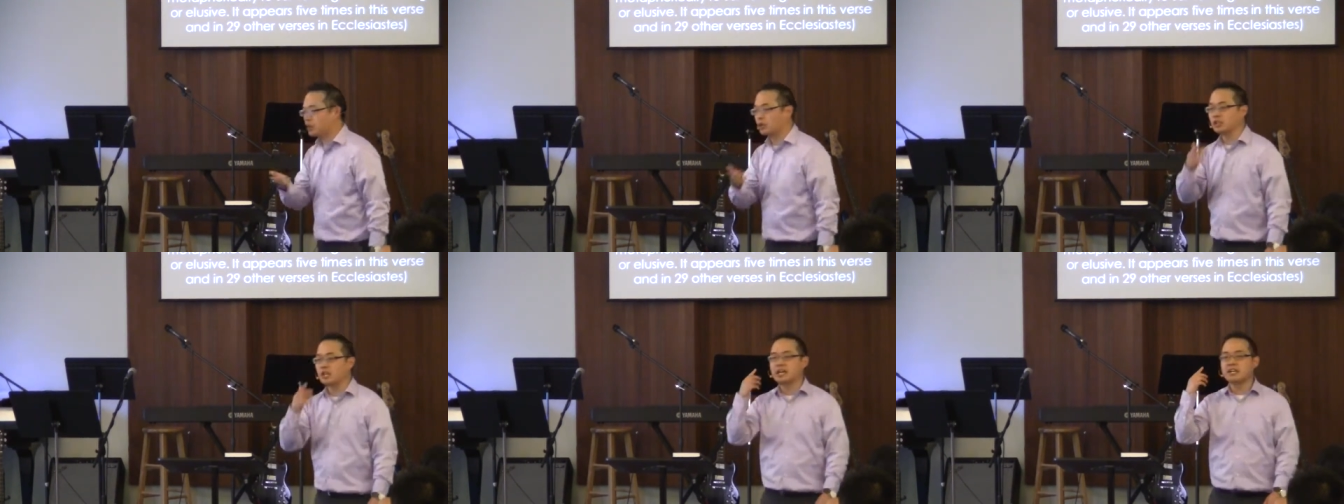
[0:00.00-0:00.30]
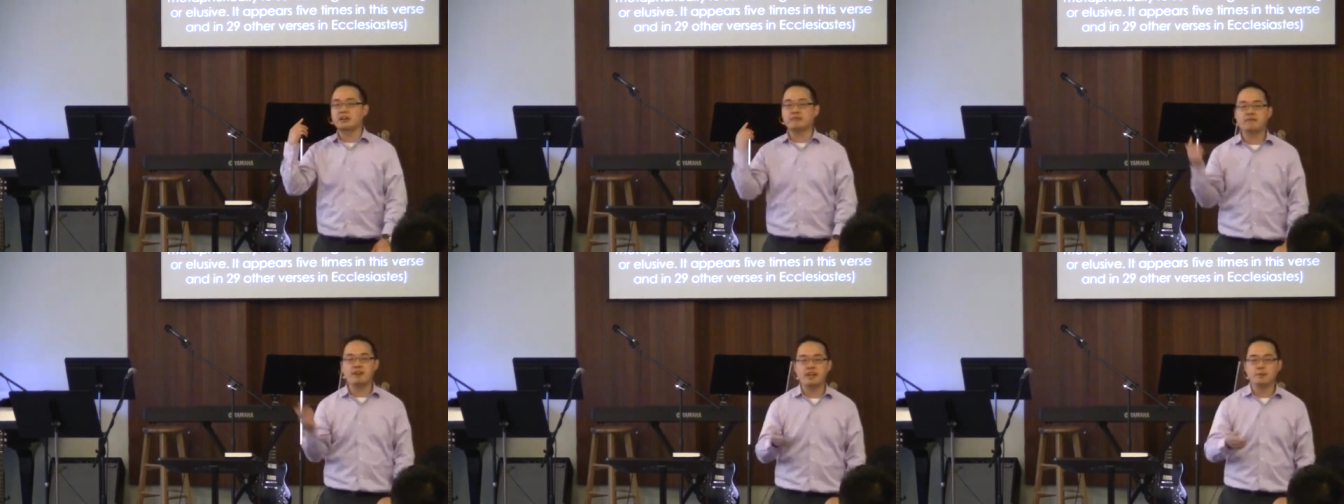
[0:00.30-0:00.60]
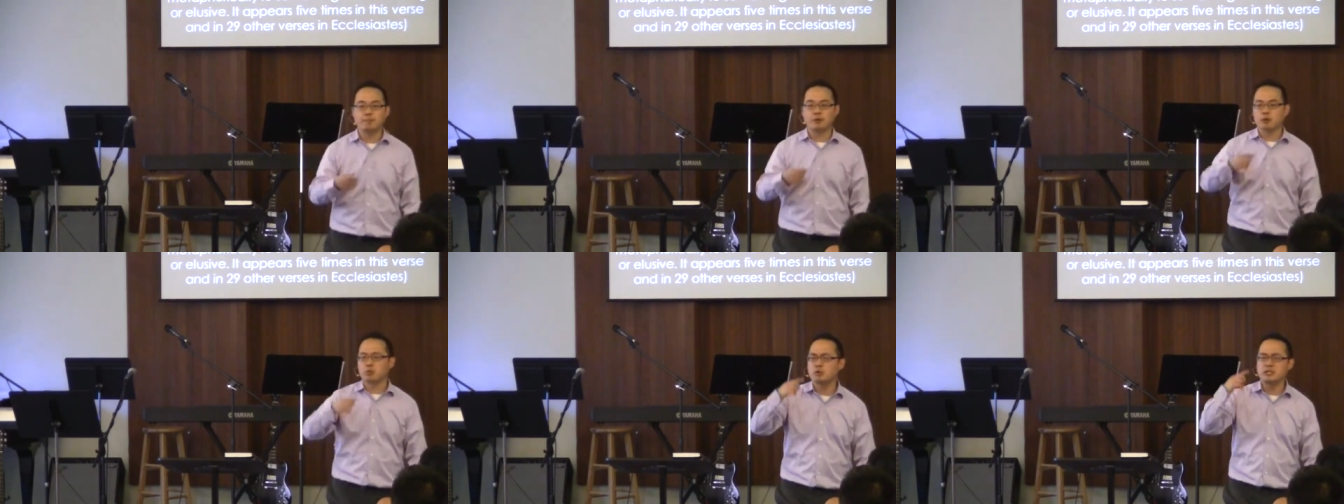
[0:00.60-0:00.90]
are like a
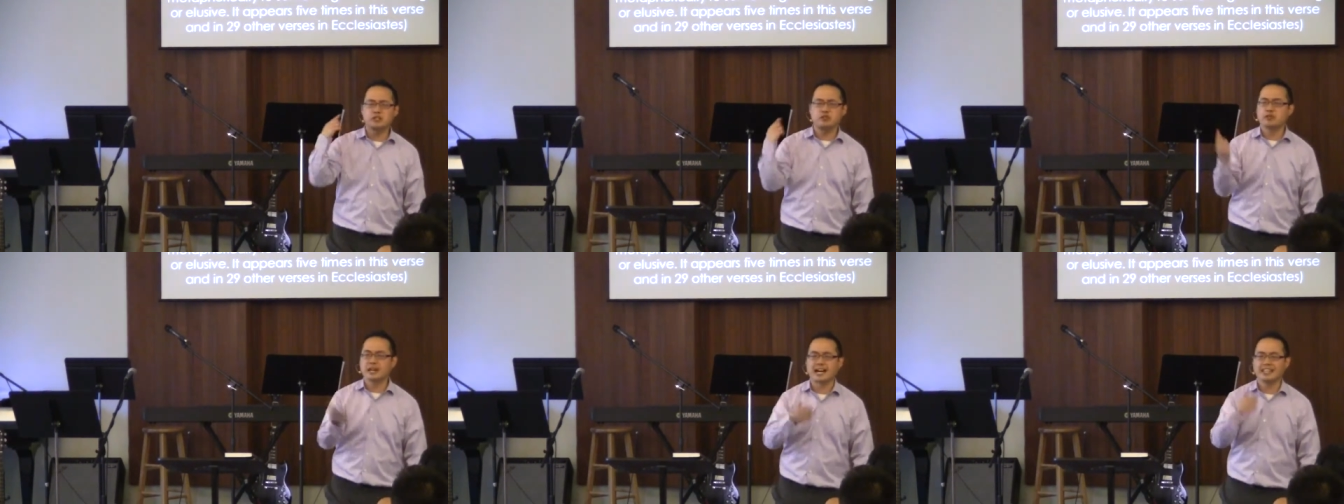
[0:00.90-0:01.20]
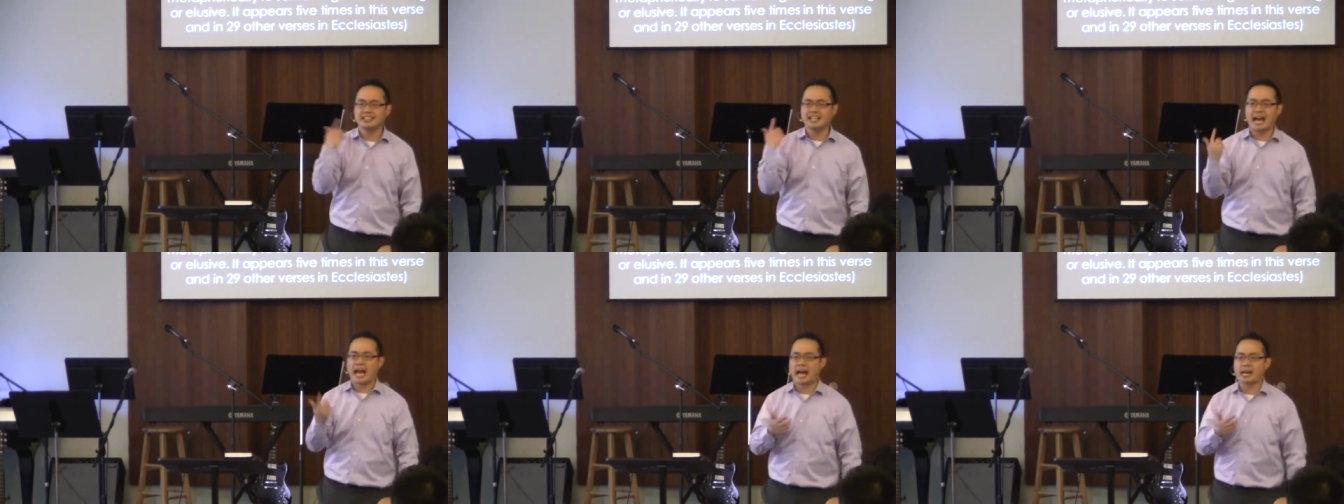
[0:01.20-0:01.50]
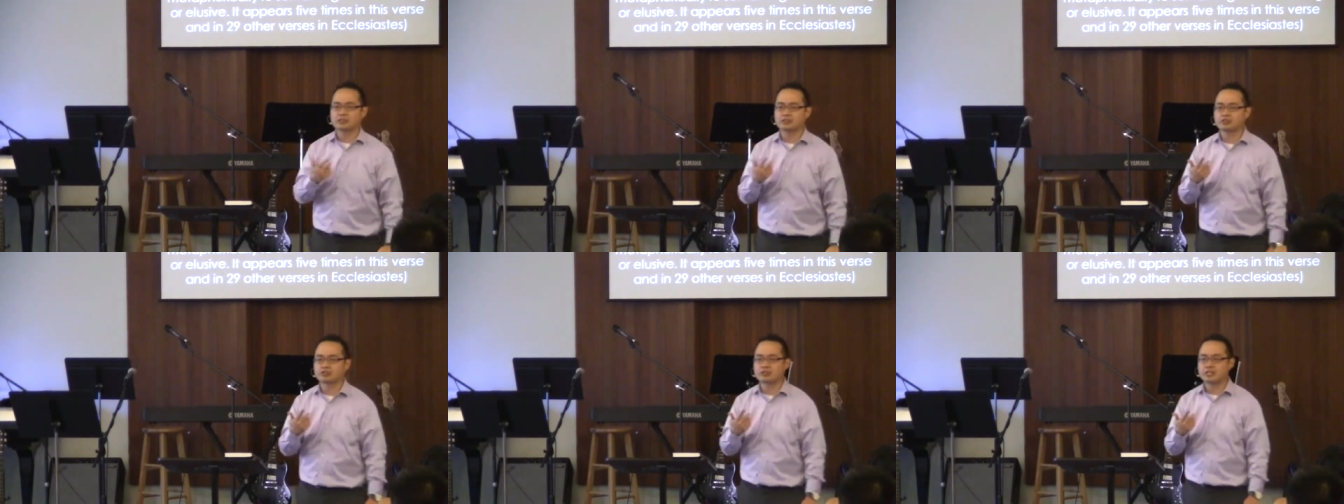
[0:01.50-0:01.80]
vapor. We
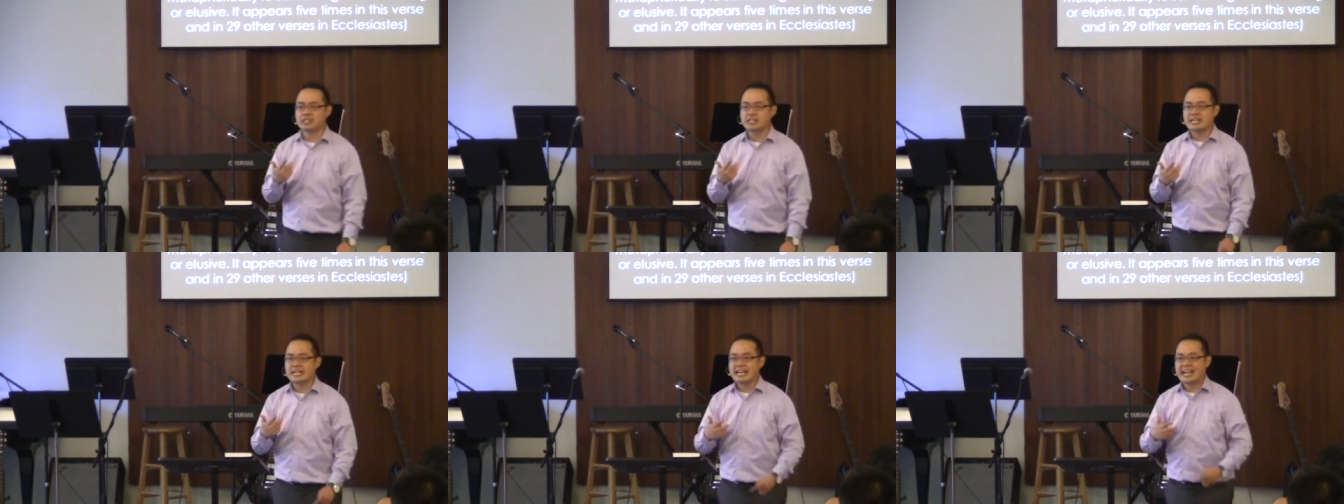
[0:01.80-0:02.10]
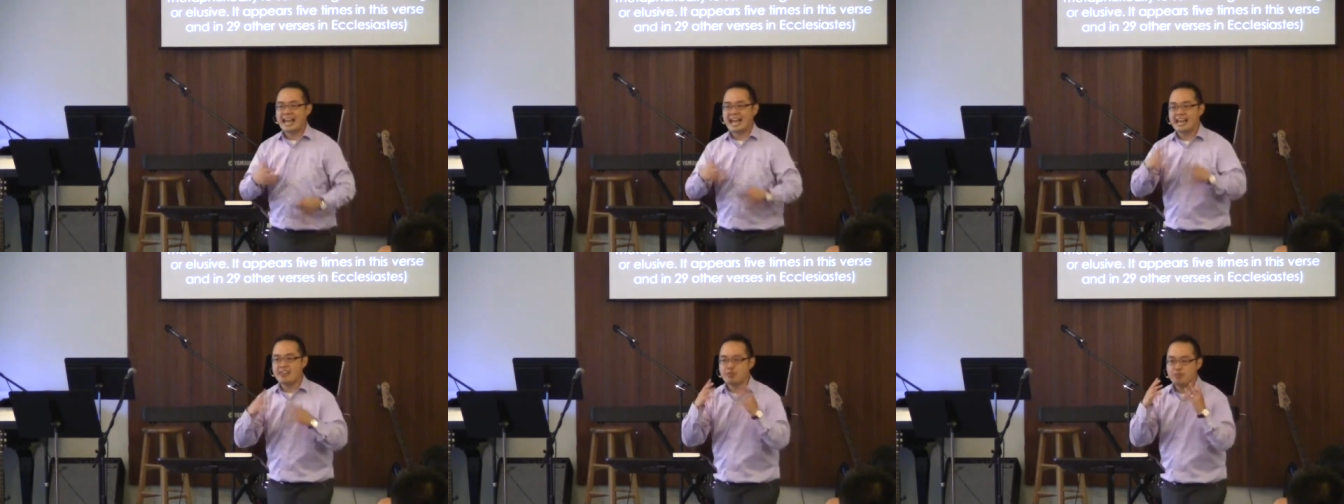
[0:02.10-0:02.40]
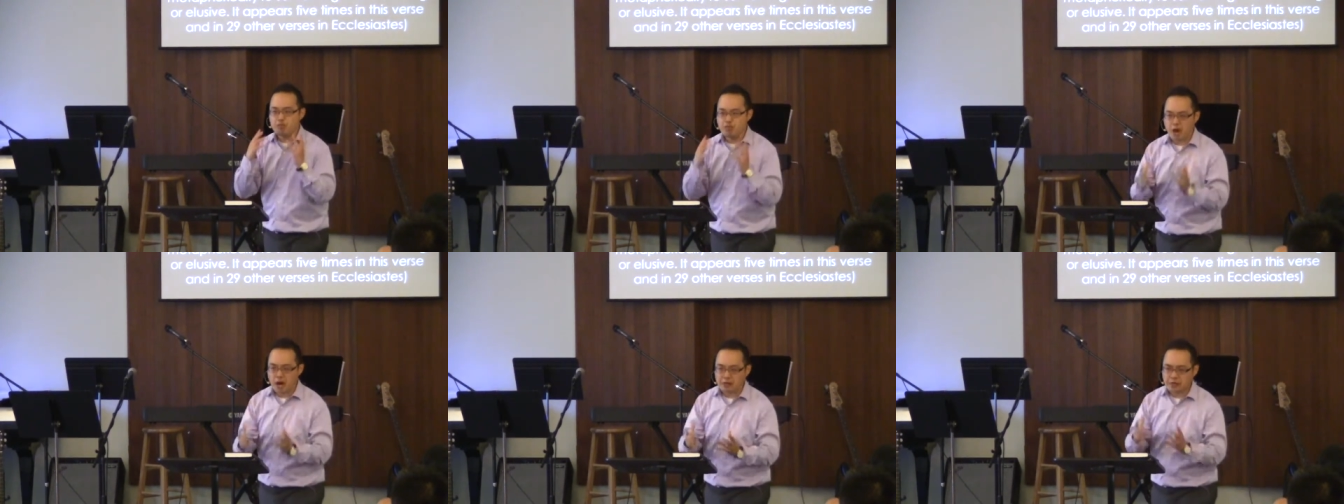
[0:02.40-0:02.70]
last.
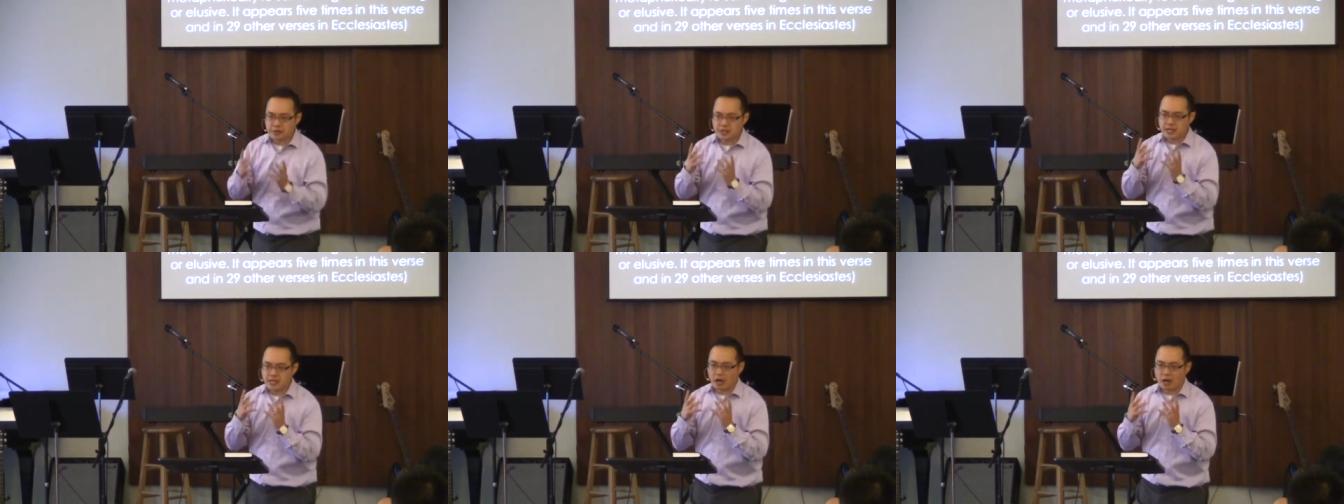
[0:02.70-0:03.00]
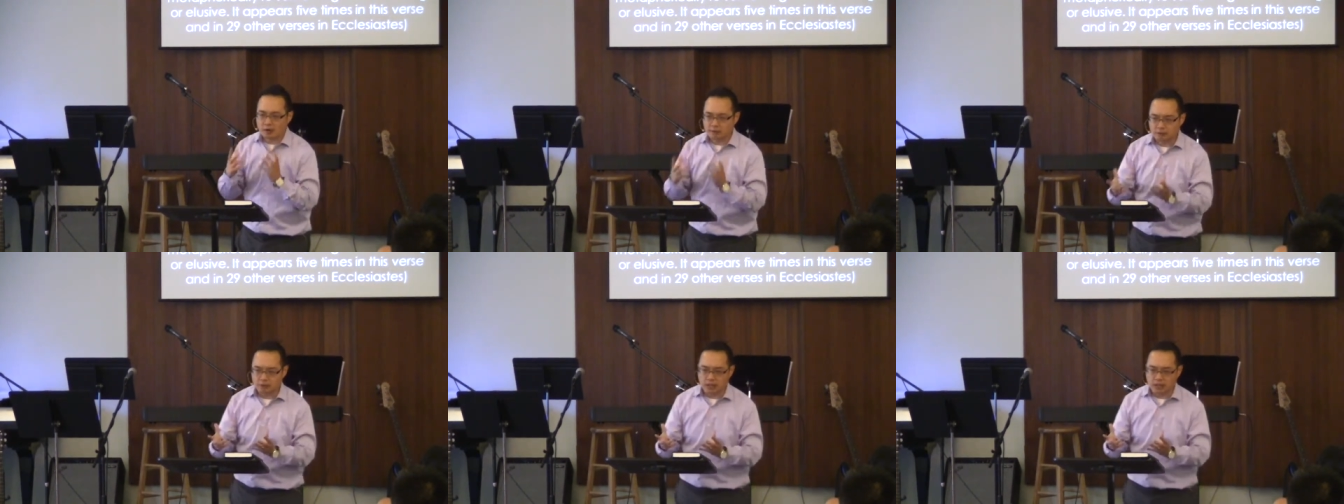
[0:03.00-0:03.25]
And nothing of